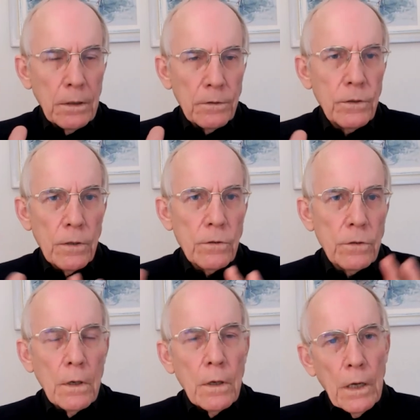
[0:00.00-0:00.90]
So this
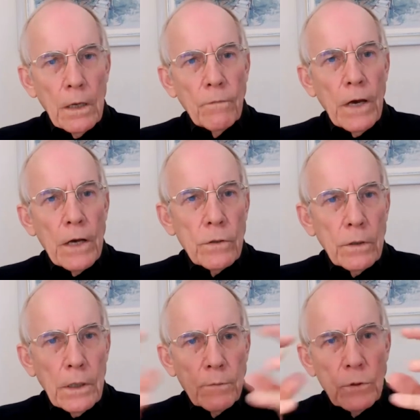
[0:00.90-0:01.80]
innovation
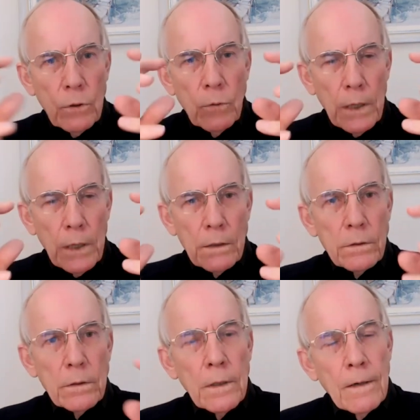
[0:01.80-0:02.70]
comes two
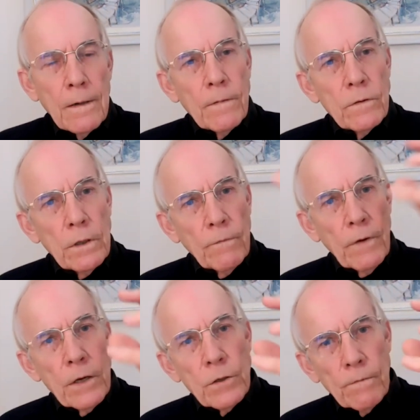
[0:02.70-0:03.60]
ways. There's
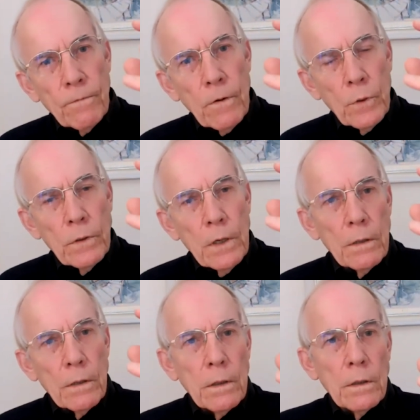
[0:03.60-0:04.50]
innovation from
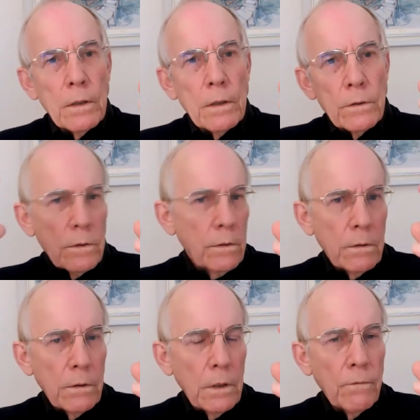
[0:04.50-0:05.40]
within, and there's
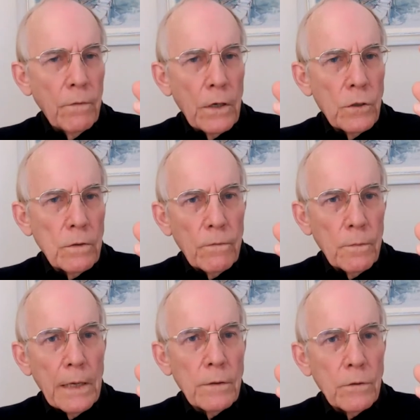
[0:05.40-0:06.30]
innovation
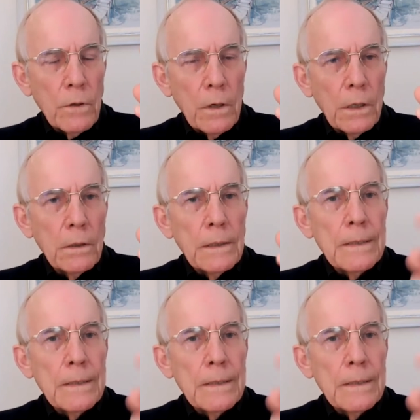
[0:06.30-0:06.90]
from outside.